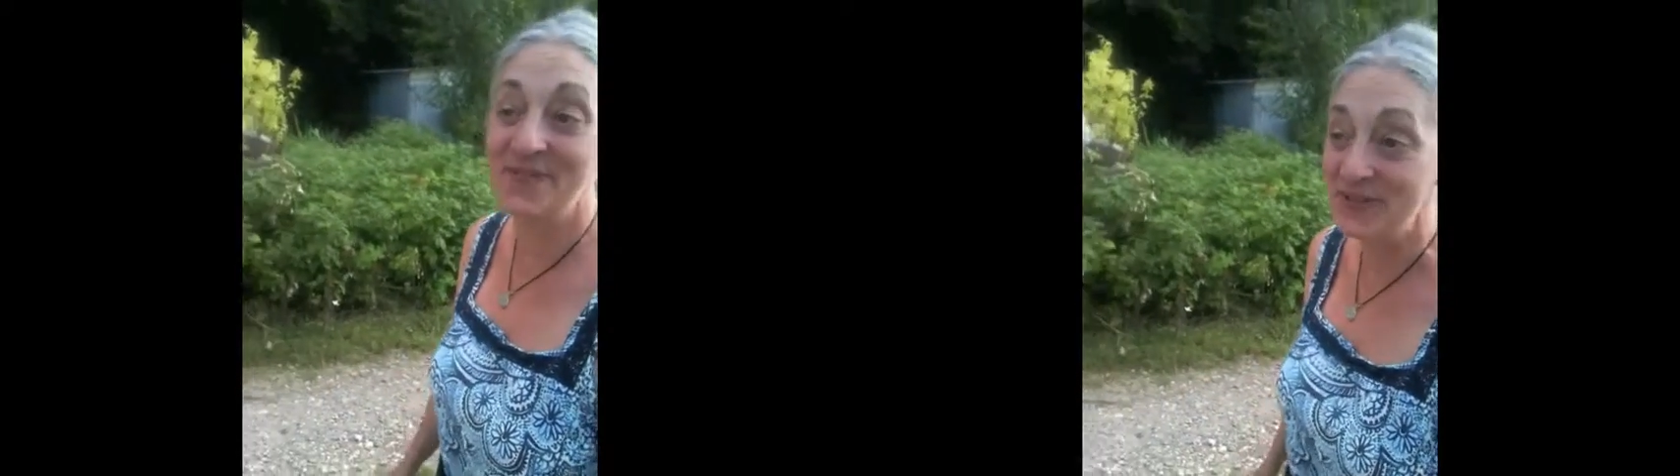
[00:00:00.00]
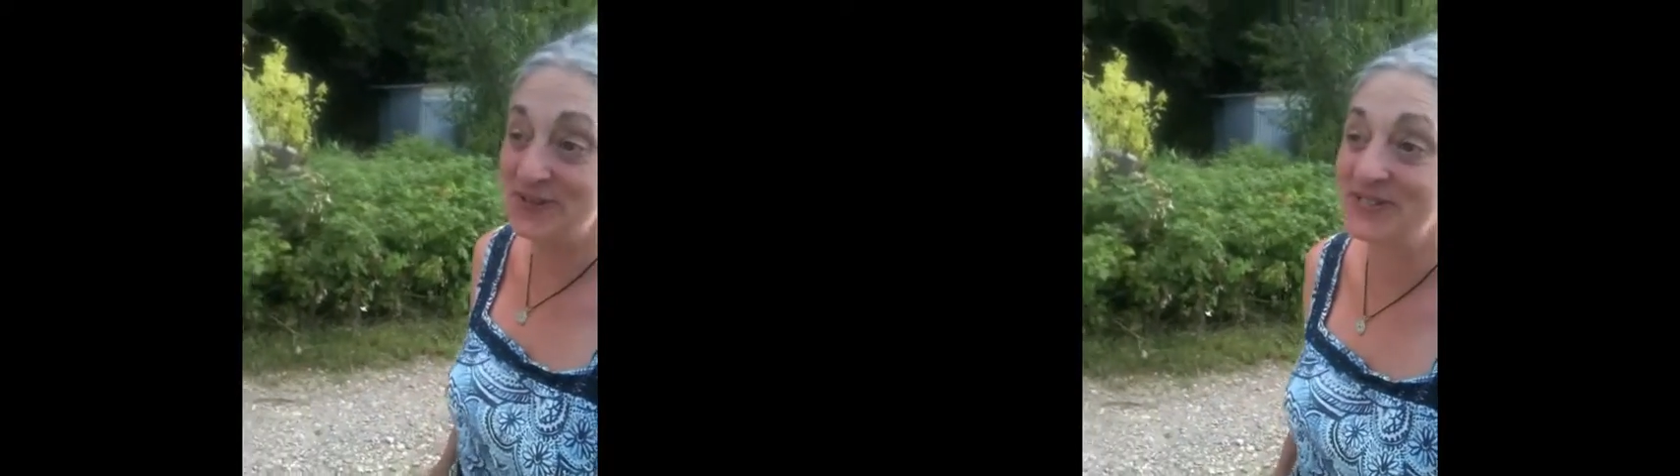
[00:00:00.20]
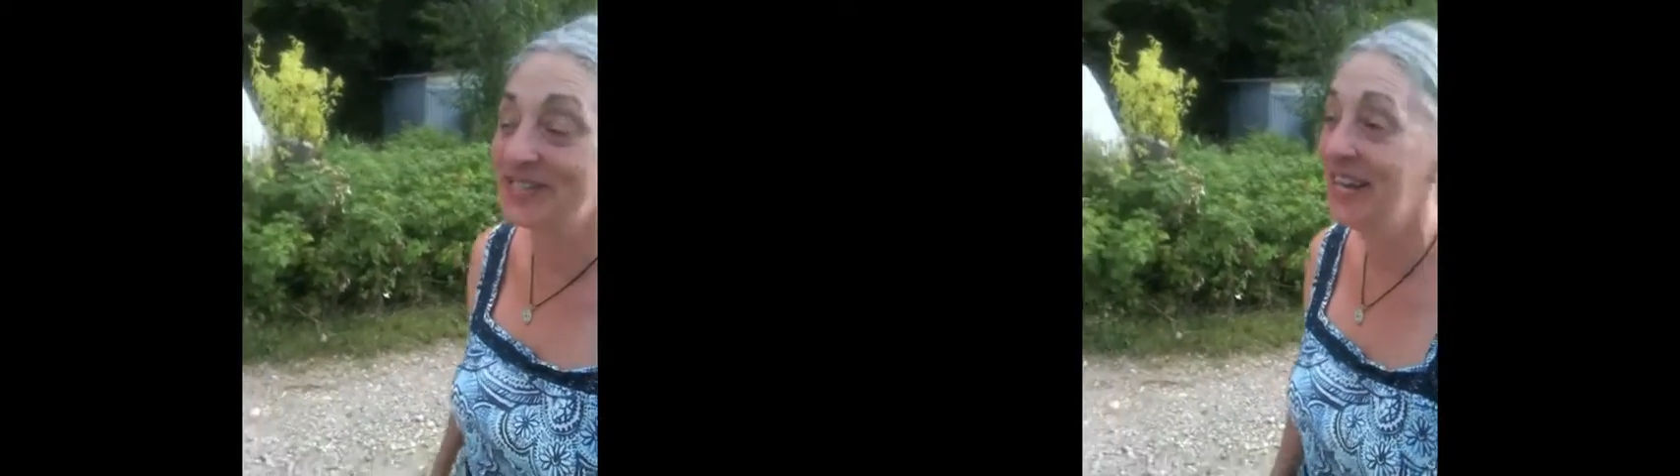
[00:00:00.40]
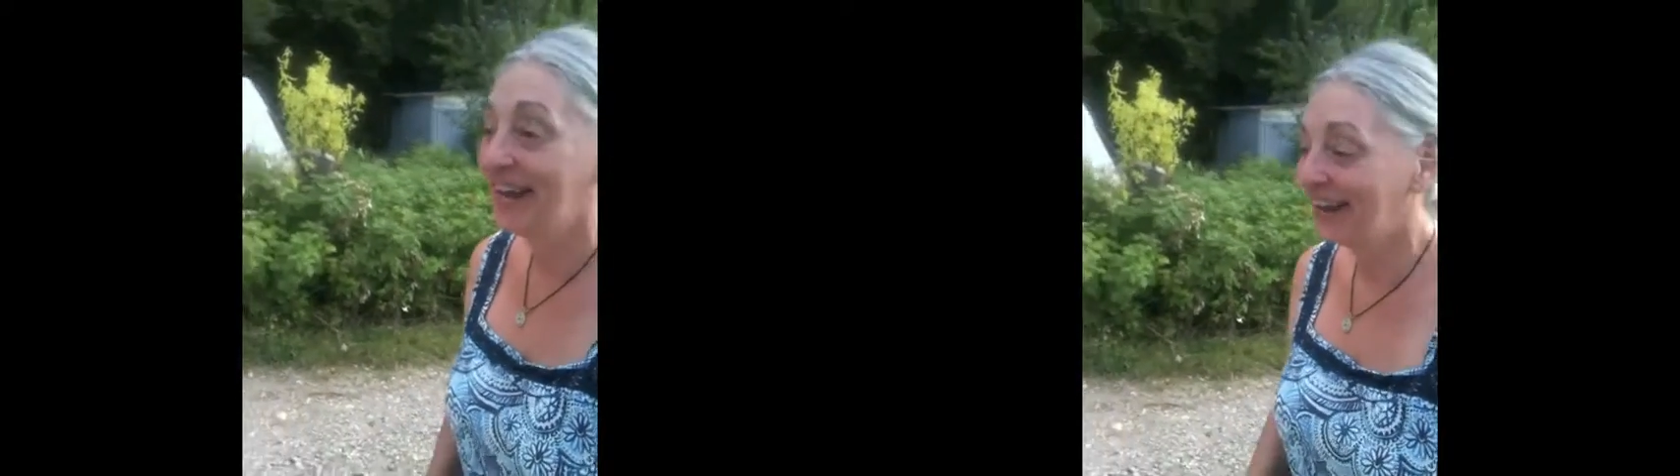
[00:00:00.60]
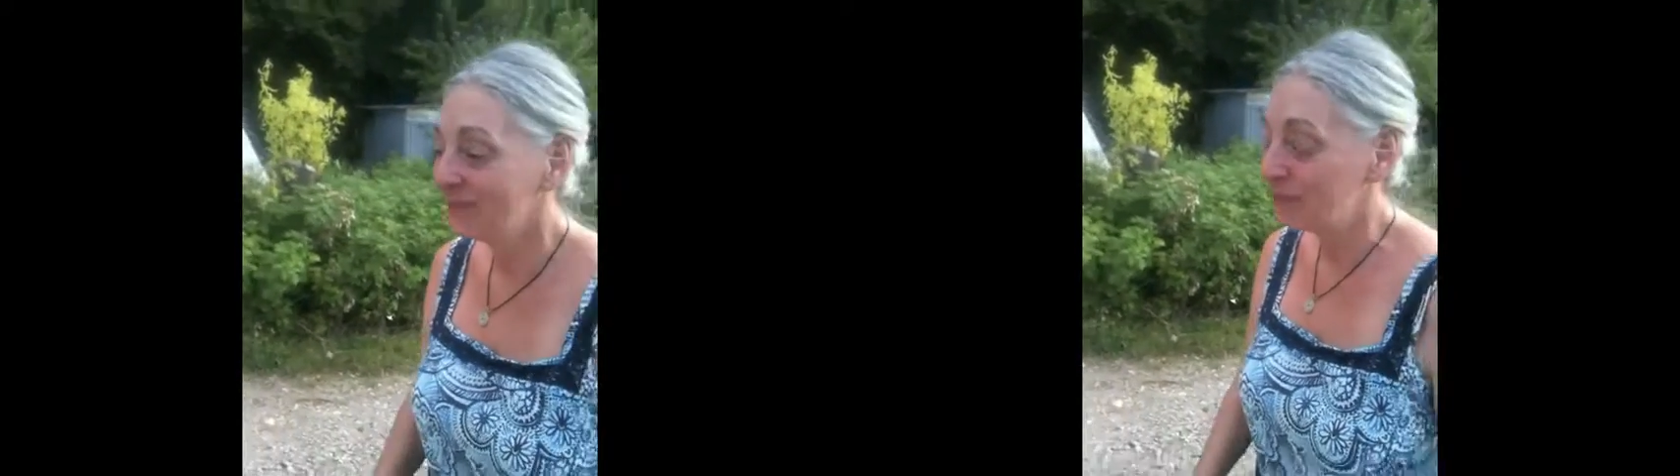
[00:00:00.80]
food.
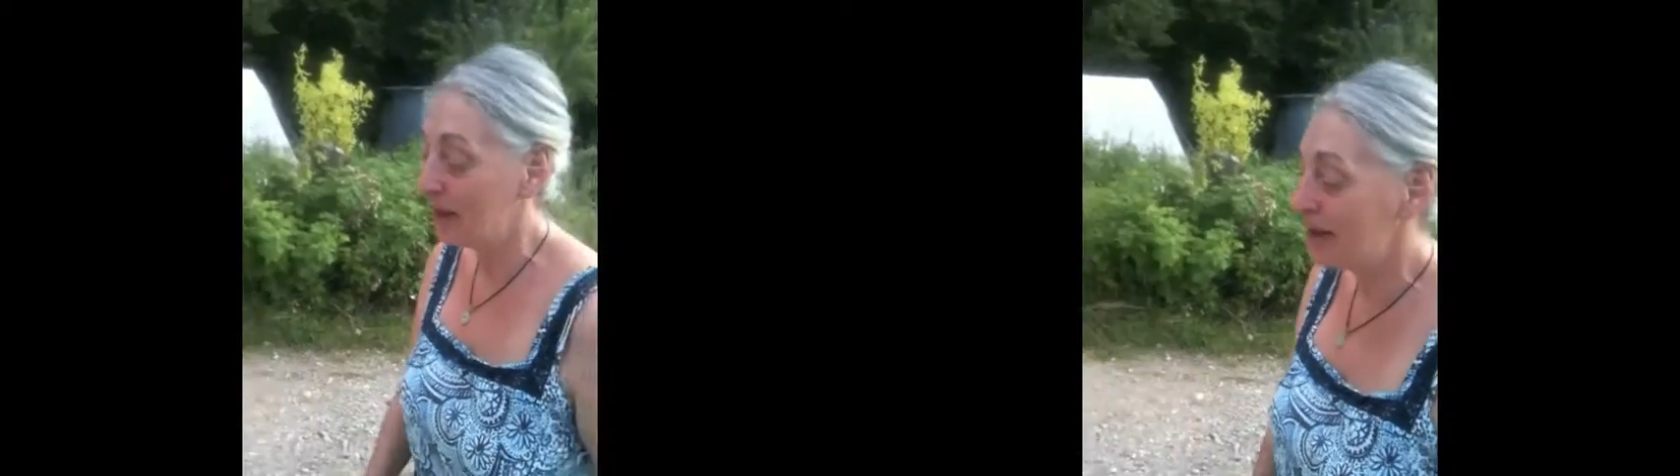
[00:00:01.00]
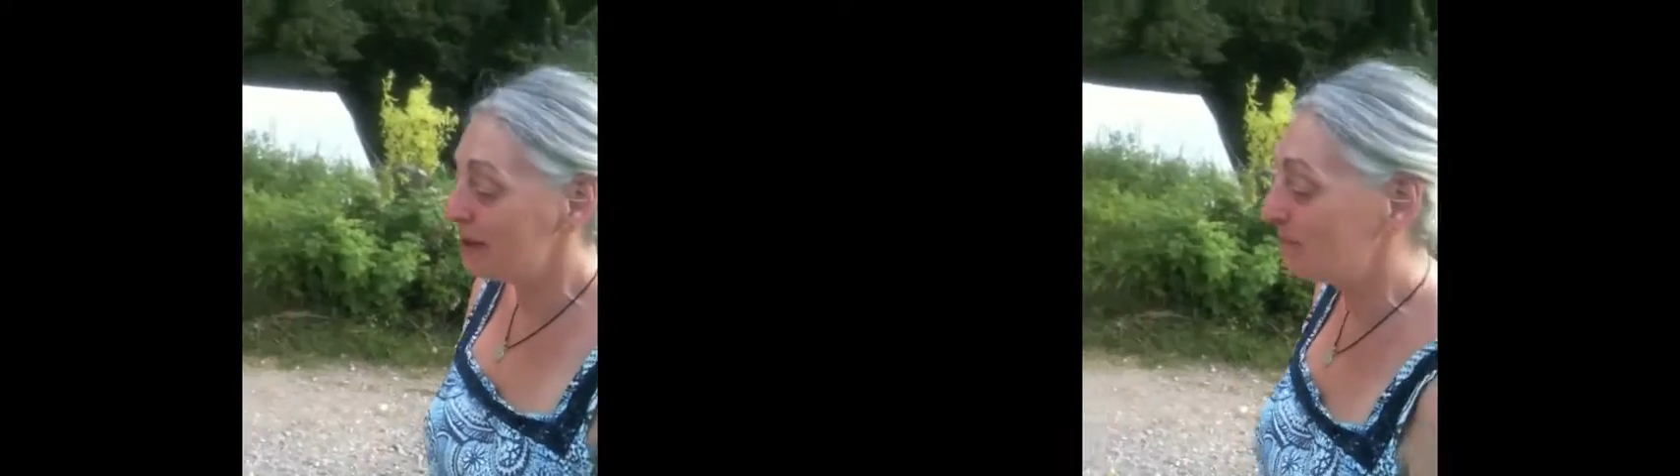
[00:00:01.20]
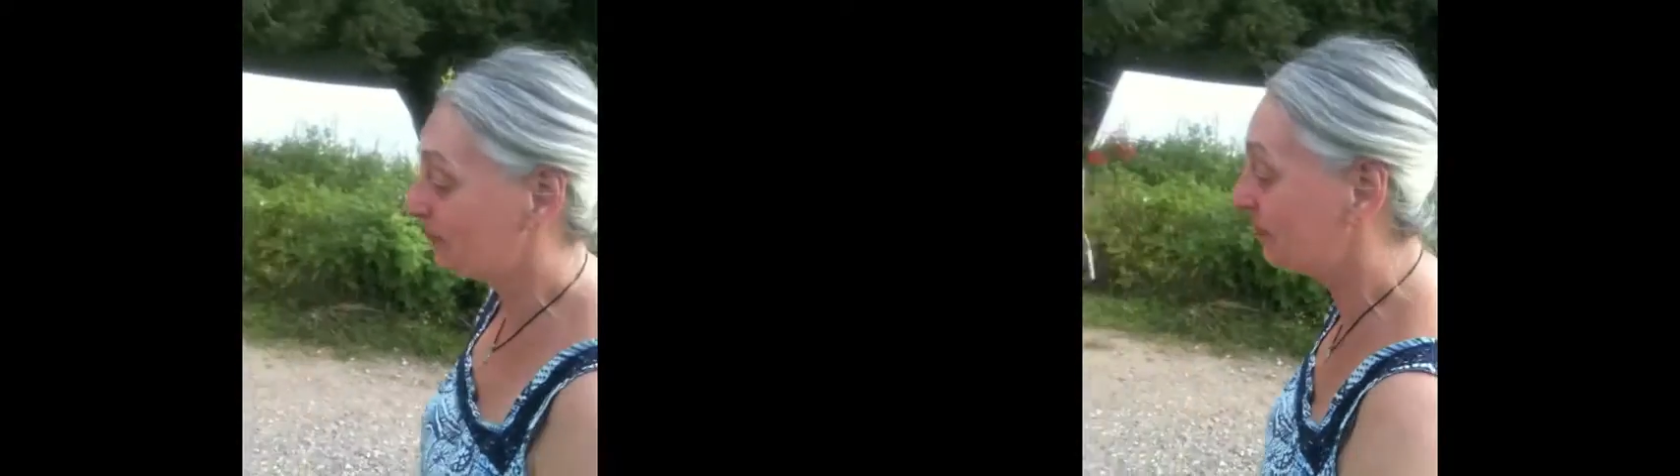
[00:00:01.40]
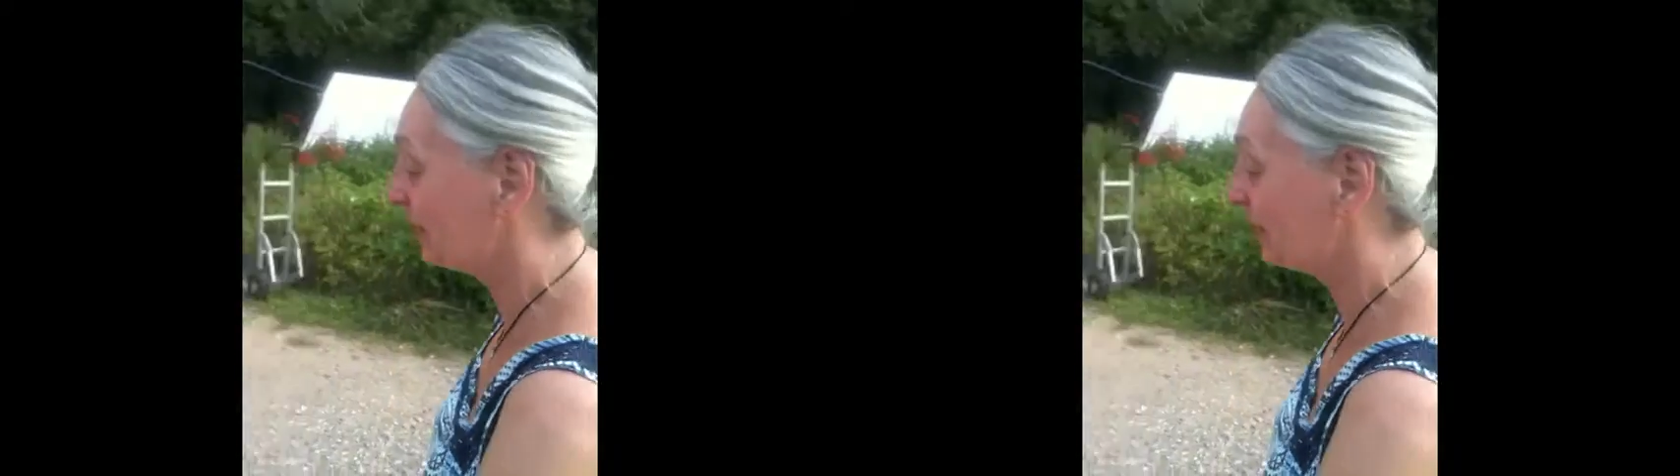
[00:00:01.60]
Yeah. Um,